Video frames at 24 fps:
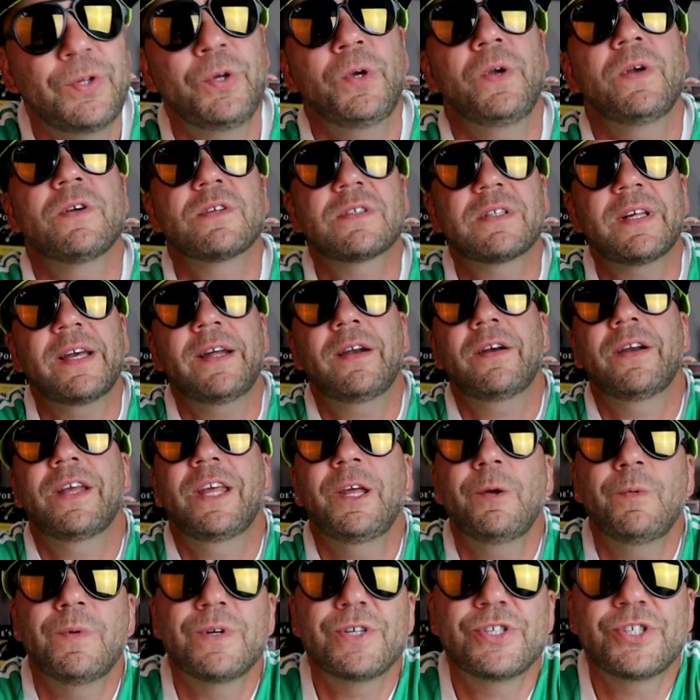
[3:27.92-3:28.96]
two years later
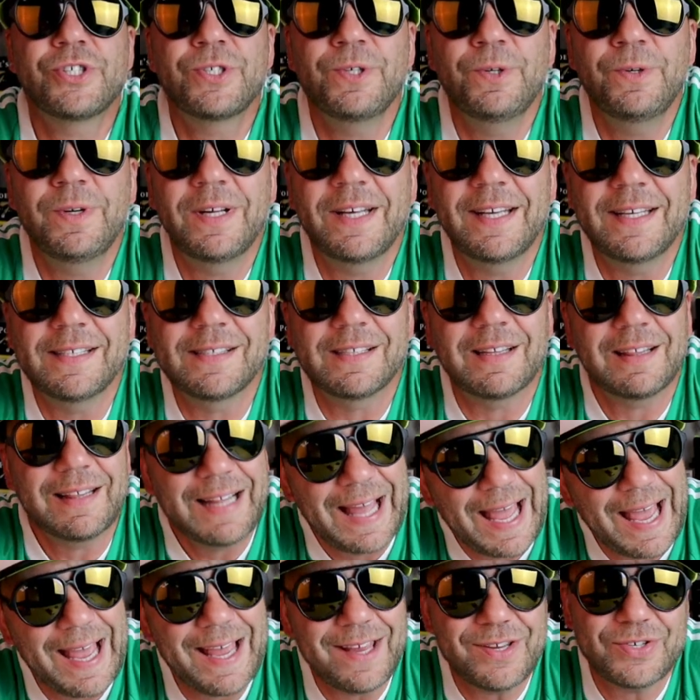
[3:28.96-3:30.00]
he would shoot his
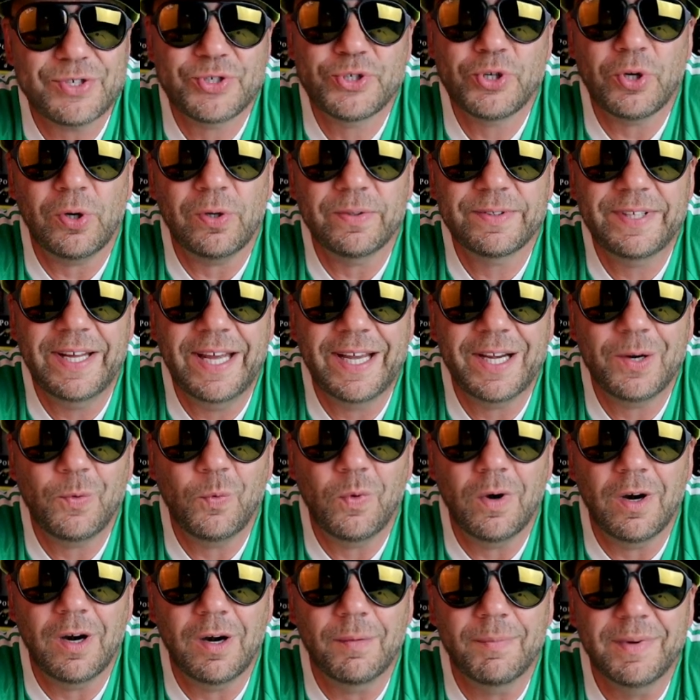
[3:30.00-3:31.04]
last Jawtec
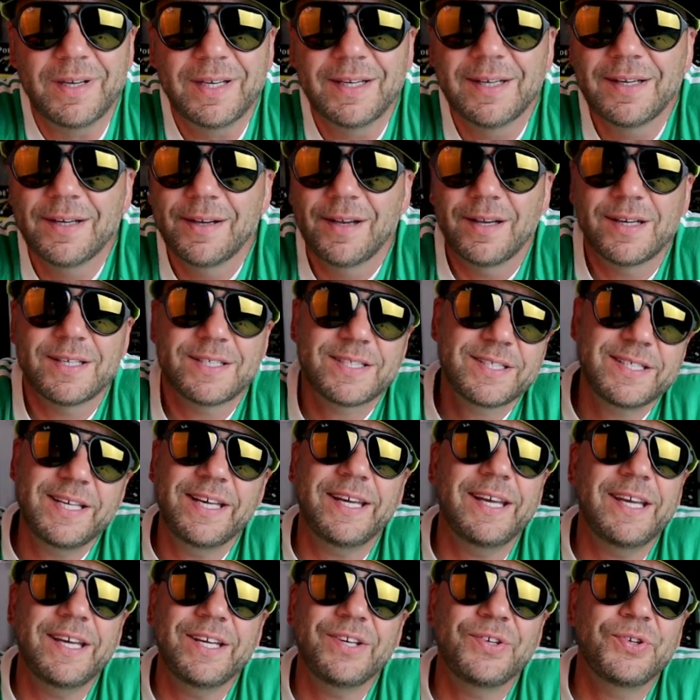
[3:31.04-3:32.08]
worm,
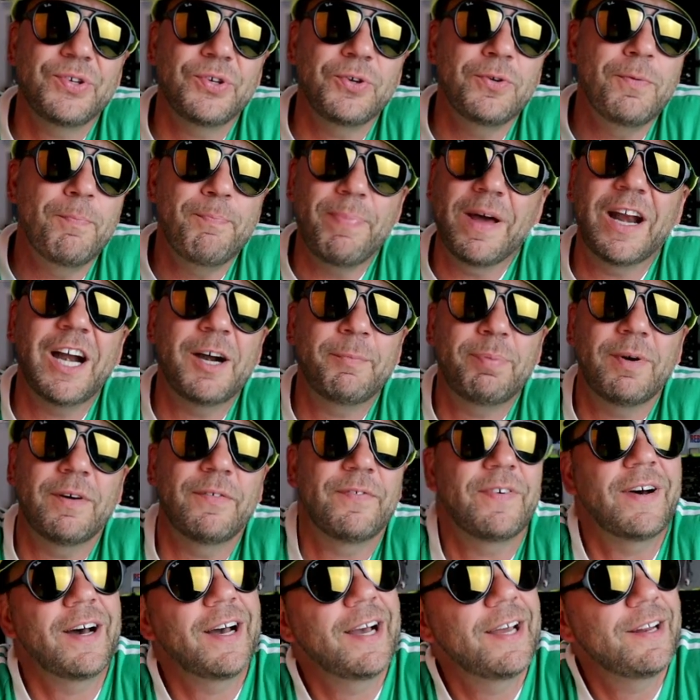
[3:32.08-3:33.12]
seeking to better
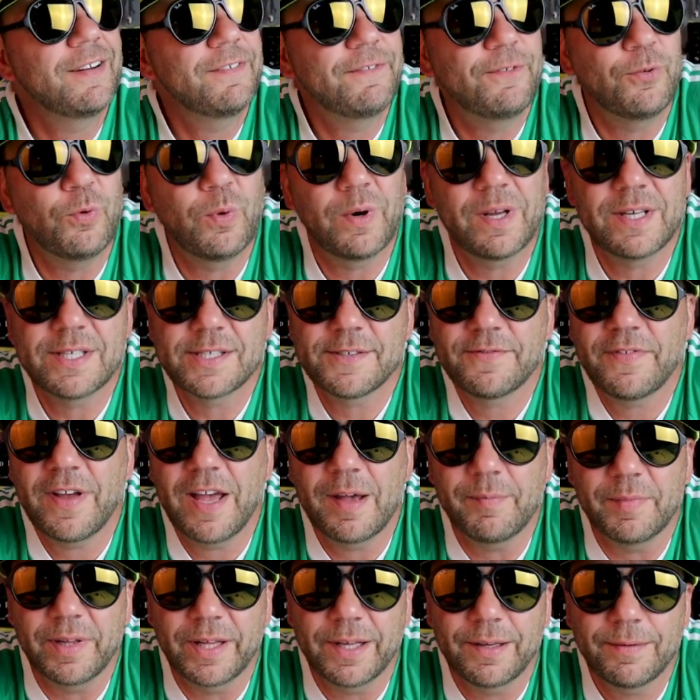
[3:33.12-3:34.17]
provide for his
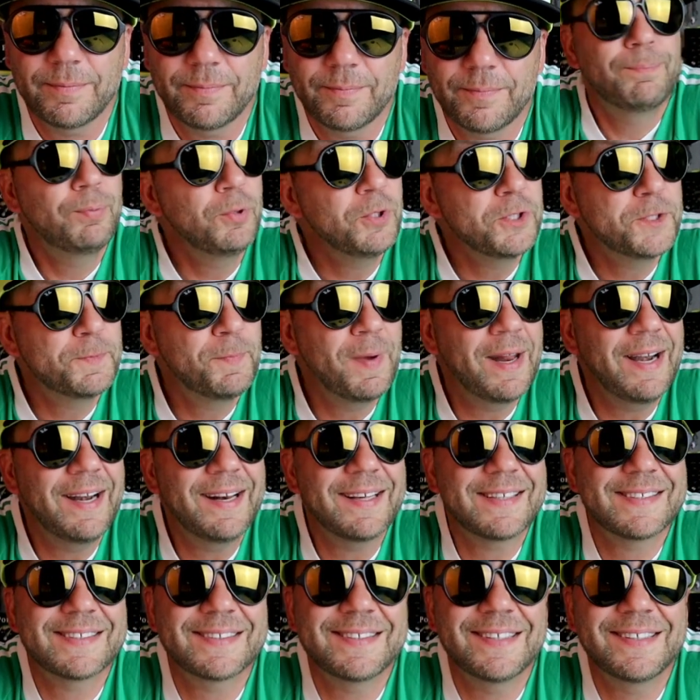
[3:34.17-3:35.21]
family. Bruce
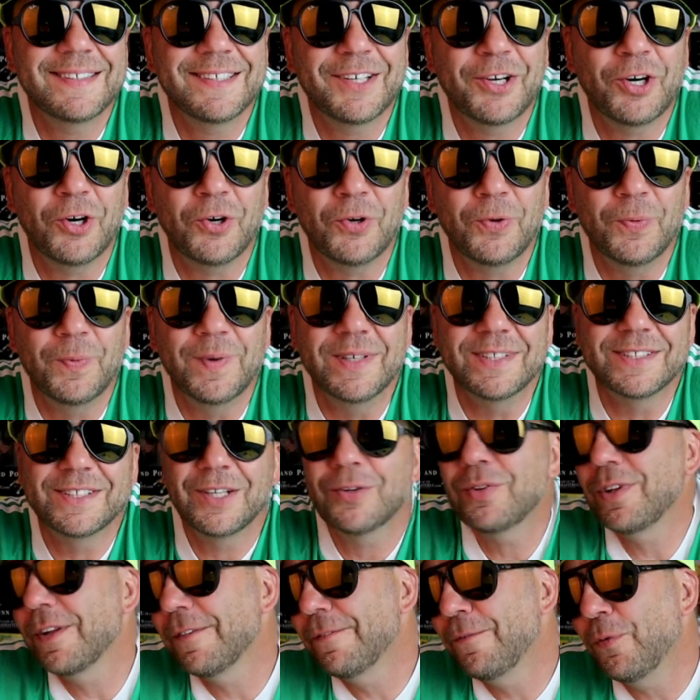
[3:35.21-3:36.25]
Benedict's son Colt was
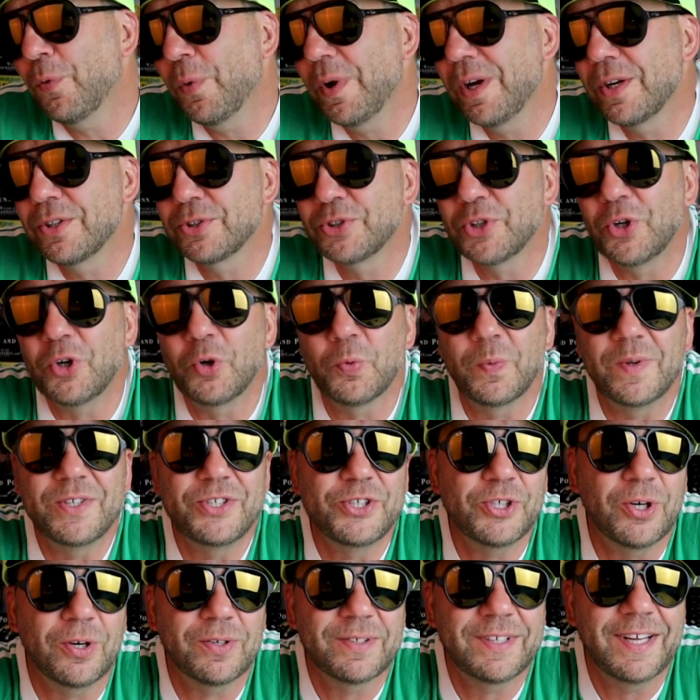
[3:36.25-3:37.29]
only four years old when
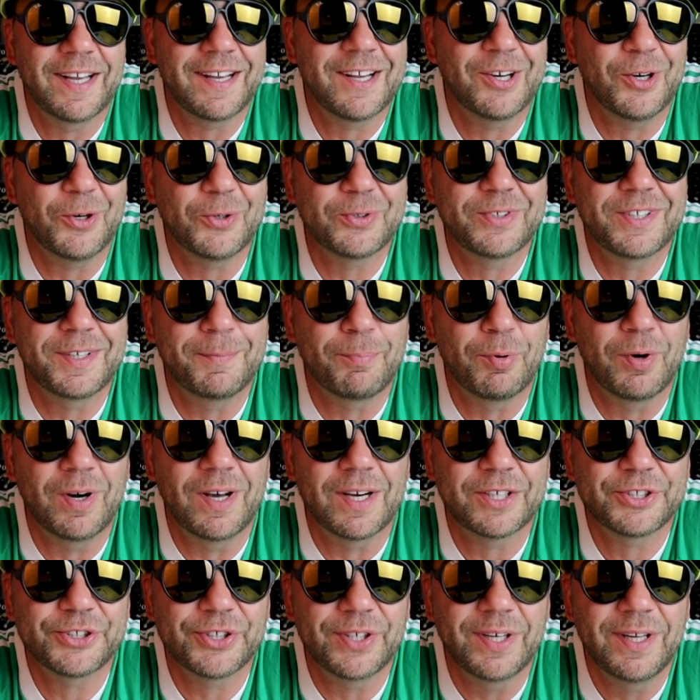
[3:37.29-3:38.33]
Jawtec halted
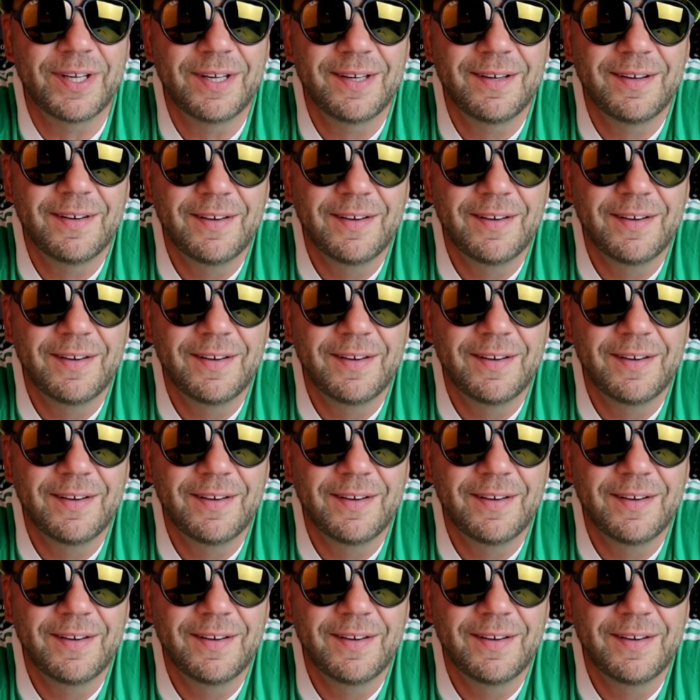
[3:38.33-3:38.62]
production,